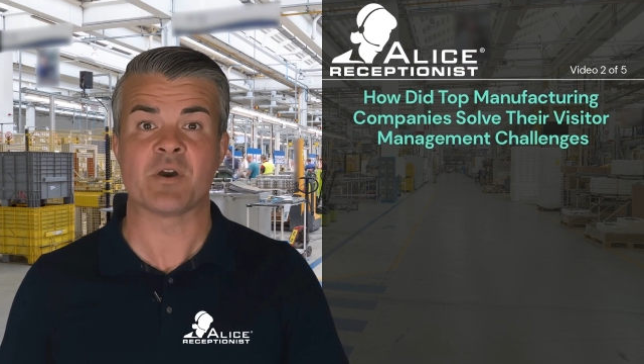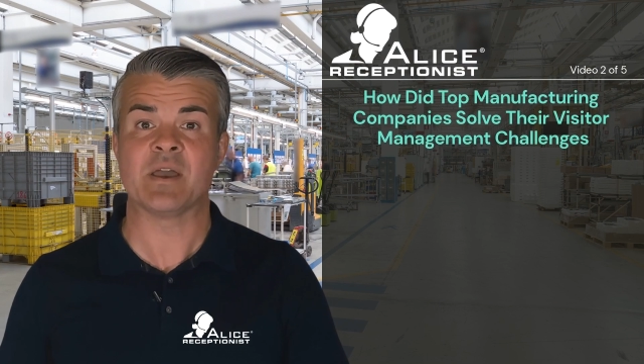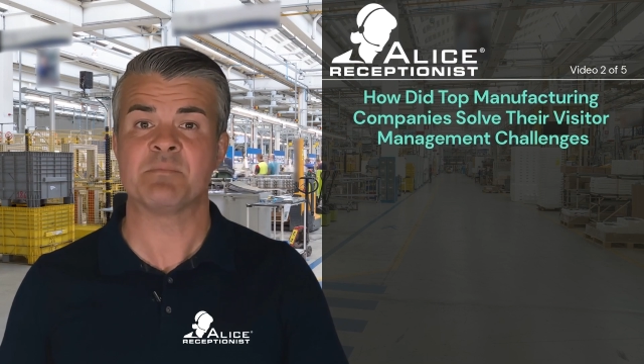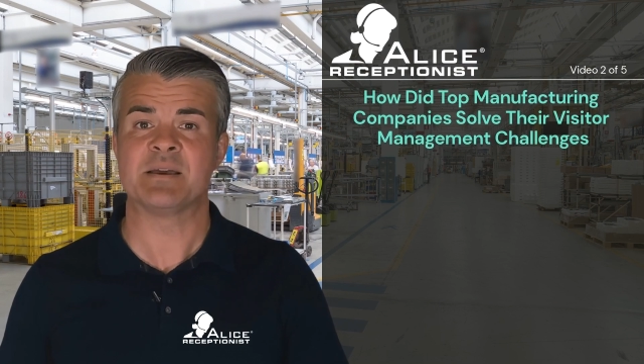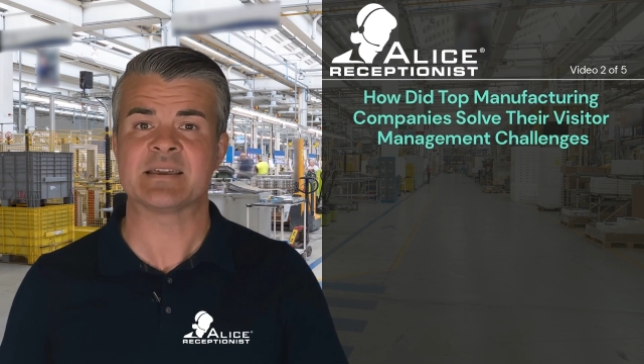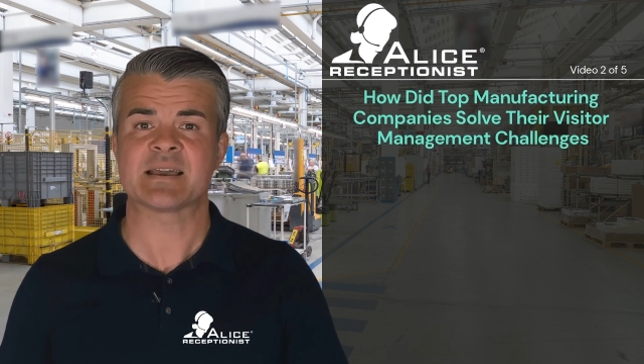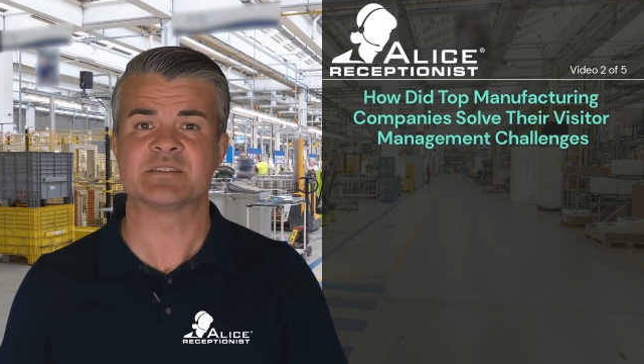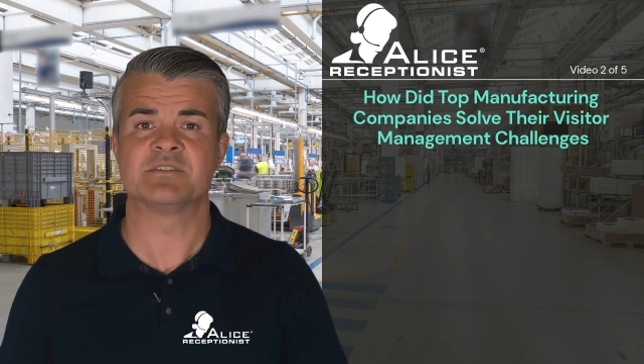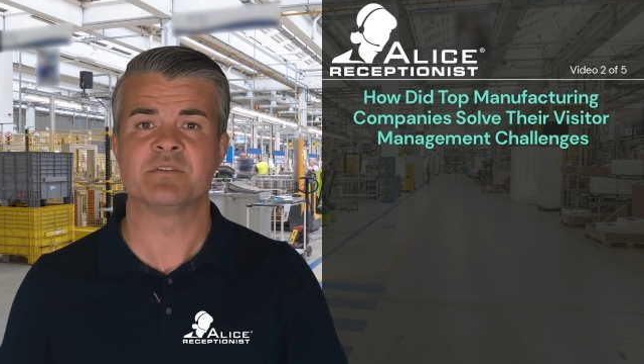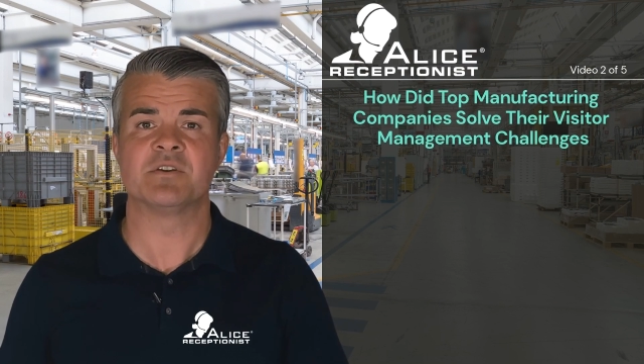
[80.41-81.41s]
automate and
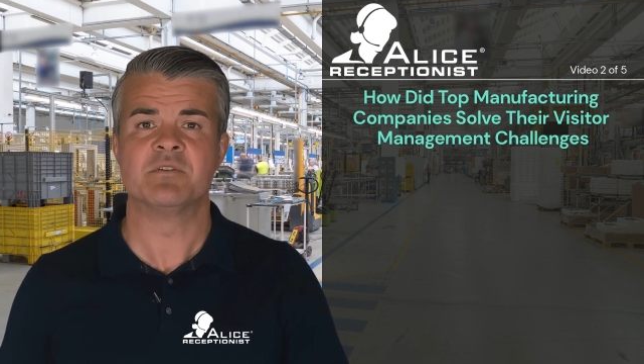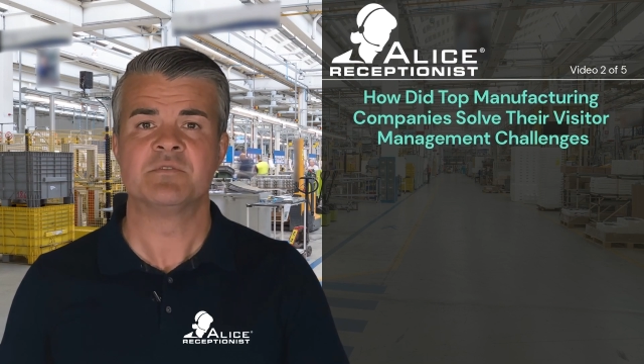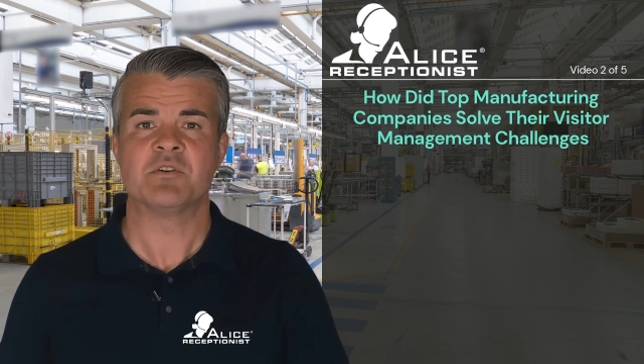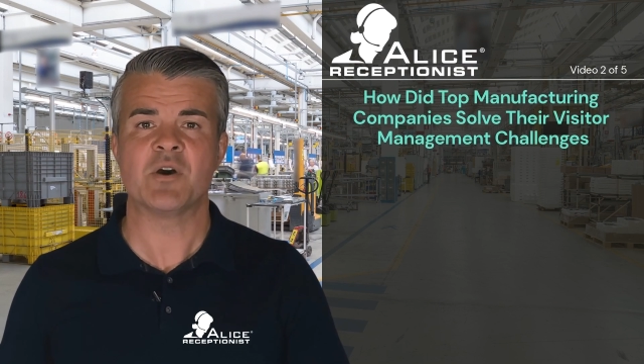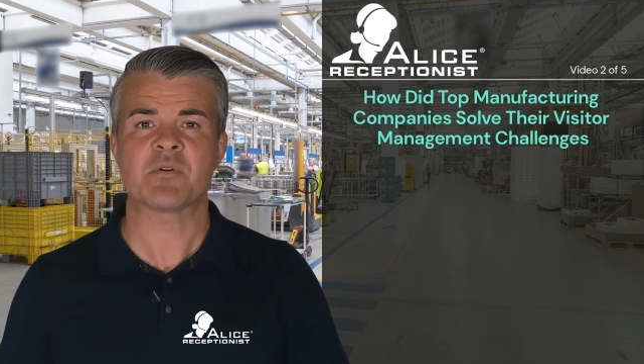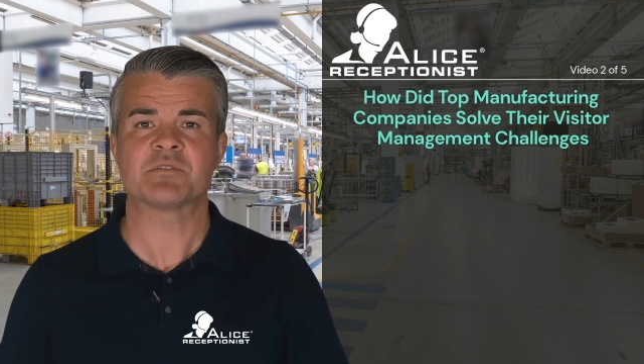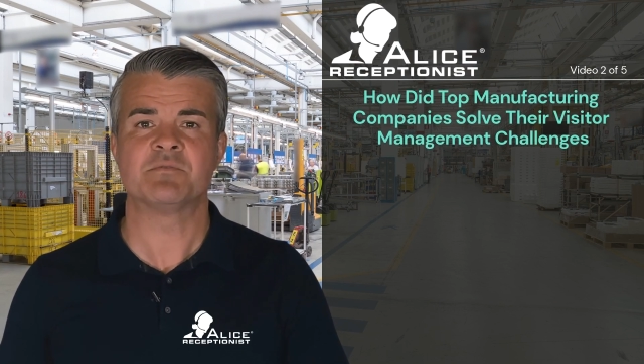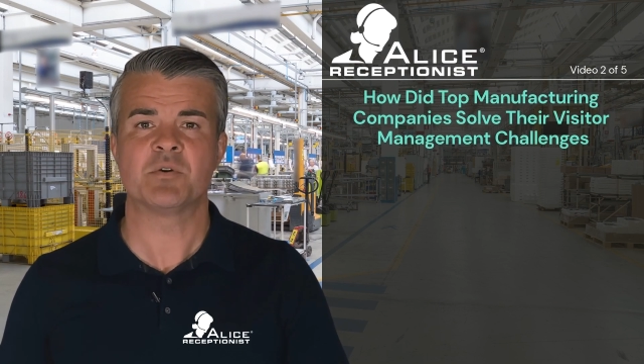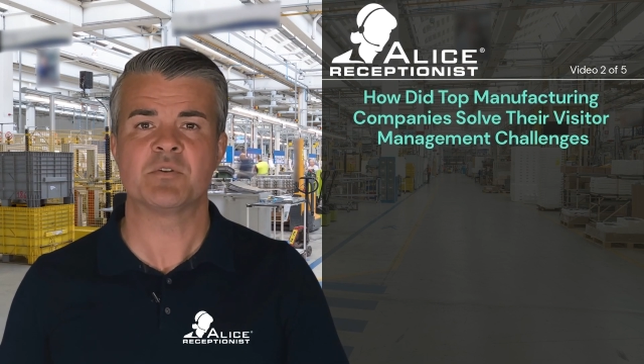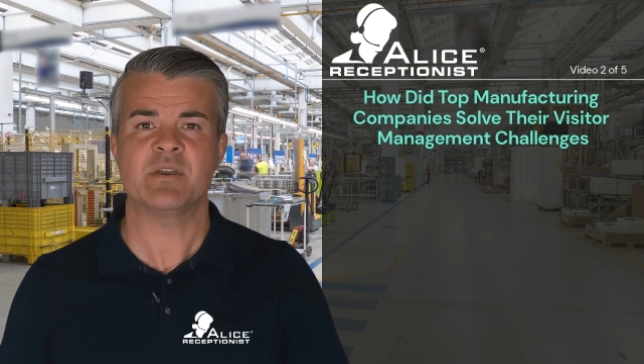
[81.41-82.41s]
secure their office
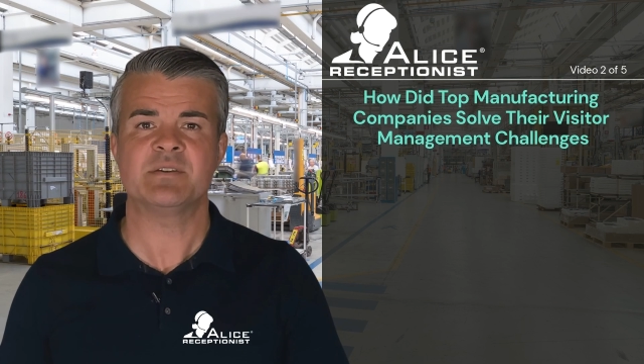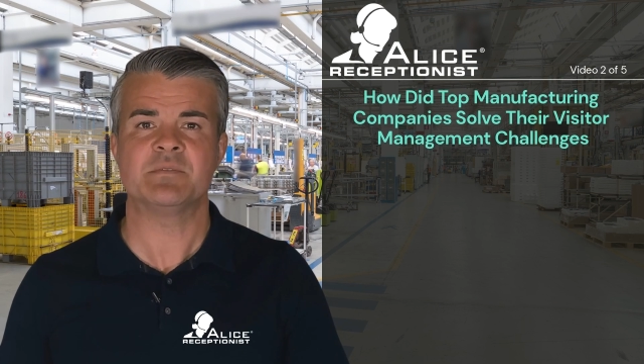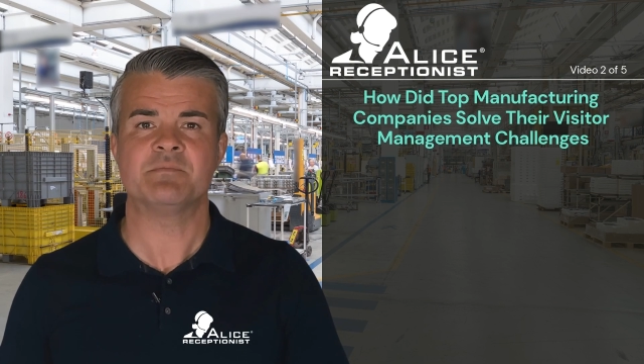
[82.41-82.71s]
buildings.